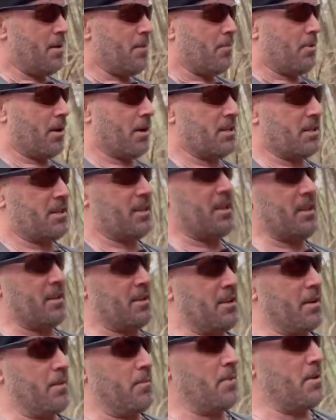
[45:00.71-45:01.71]
Plus, it's
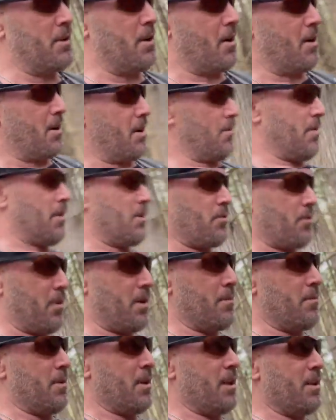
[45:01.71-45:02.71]
going to be dark in about
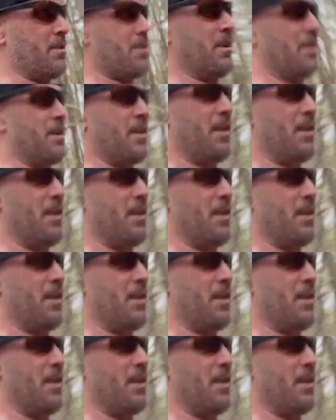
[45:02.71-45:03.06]
20 minutes.